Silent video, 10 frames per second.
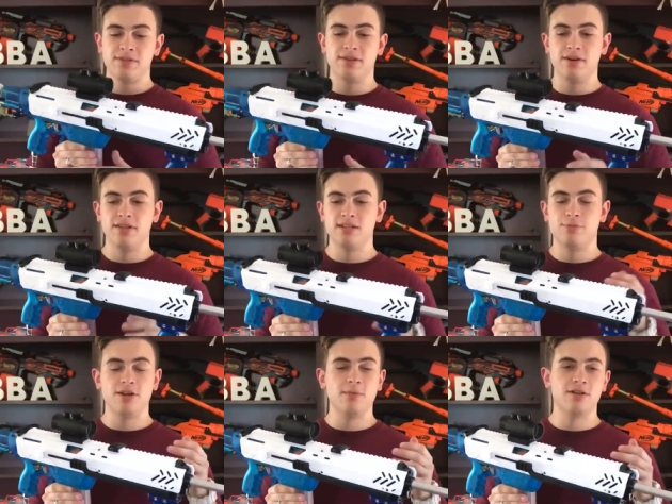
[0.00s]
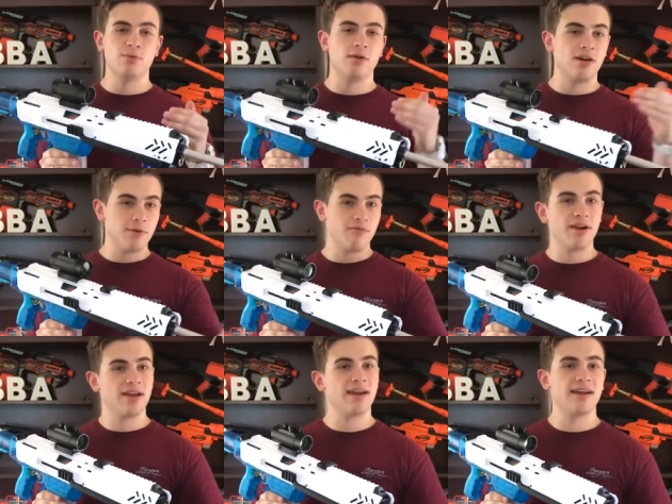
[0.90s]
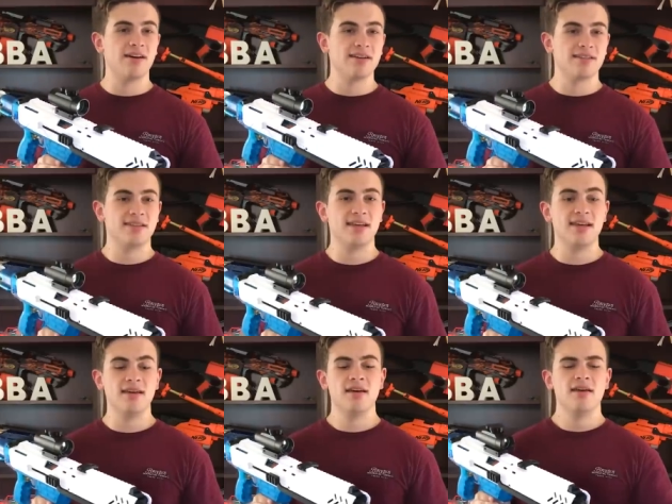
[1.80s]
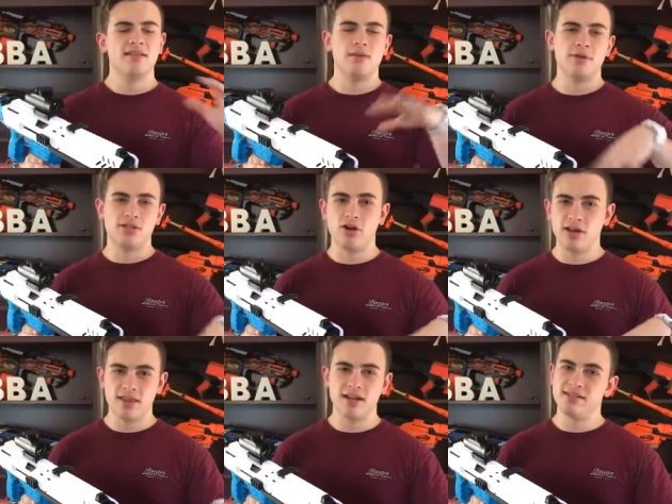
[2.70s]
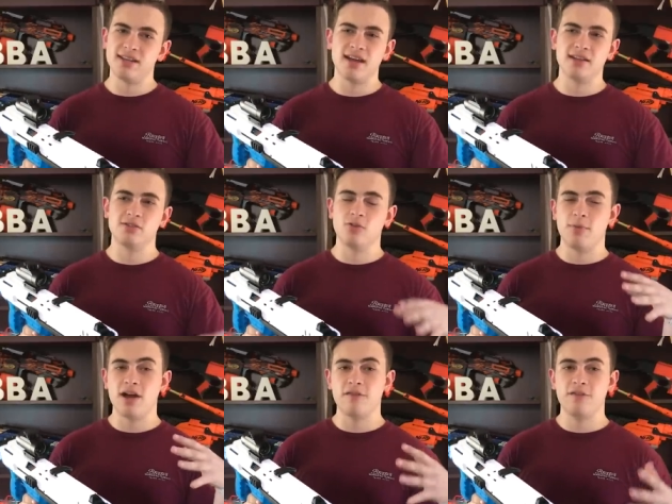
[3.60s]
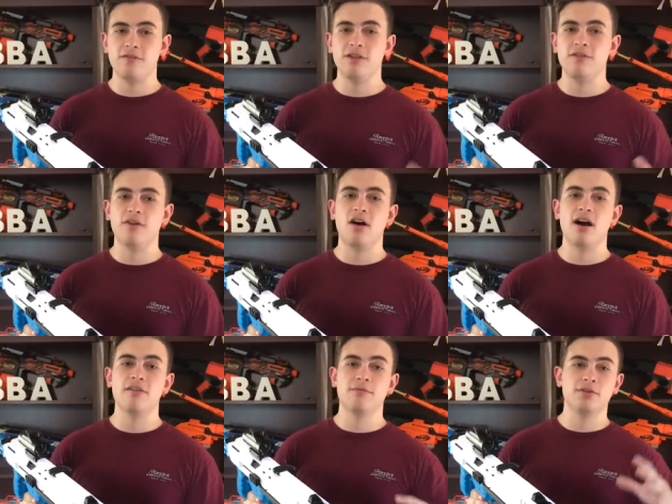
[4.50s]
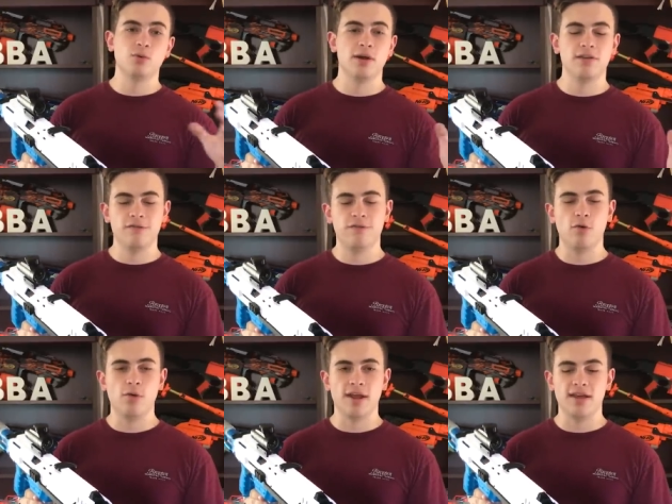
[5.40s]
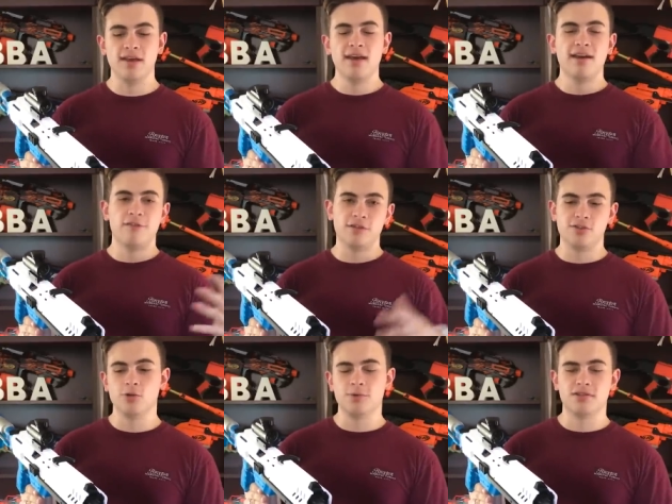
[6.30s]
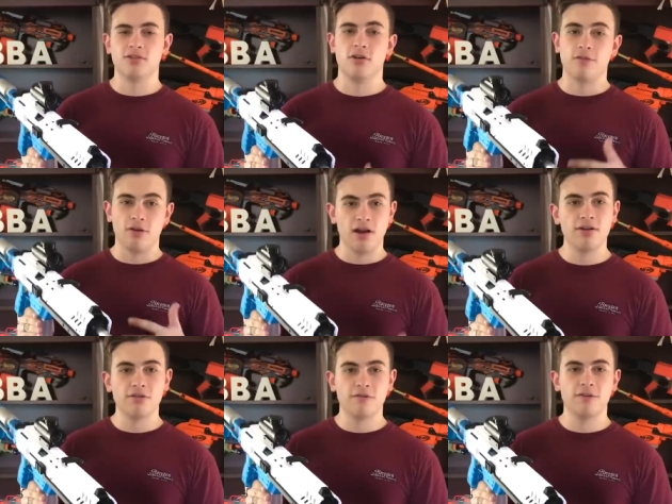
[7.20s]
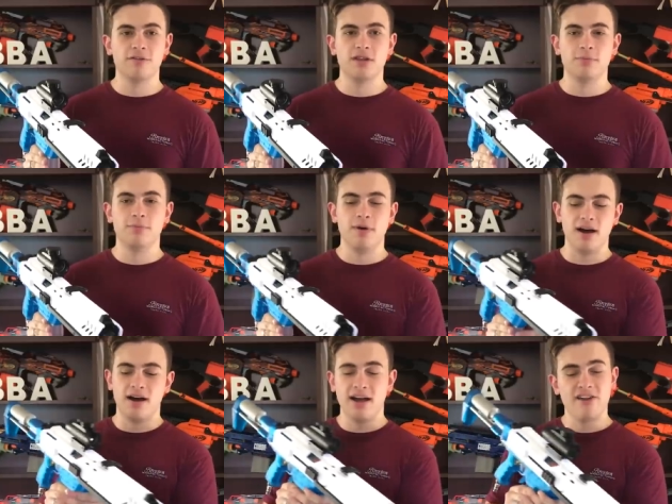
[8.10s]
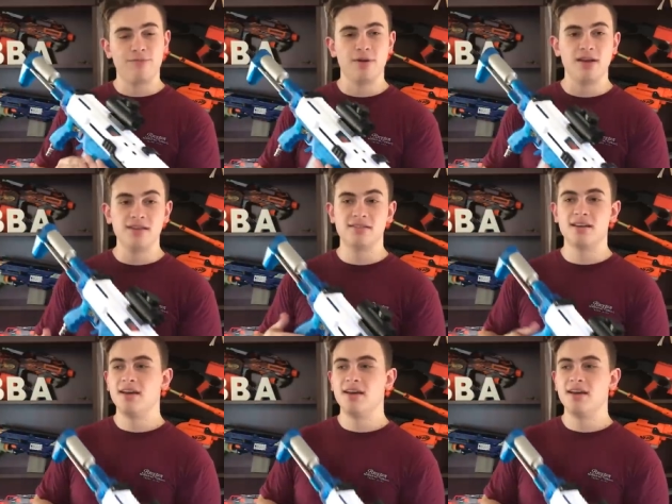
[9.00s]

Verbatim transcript: so that's pretty much where I'll be running at NIC, then be toning that down to about 55, between 40 for Superstock for 150 FPS,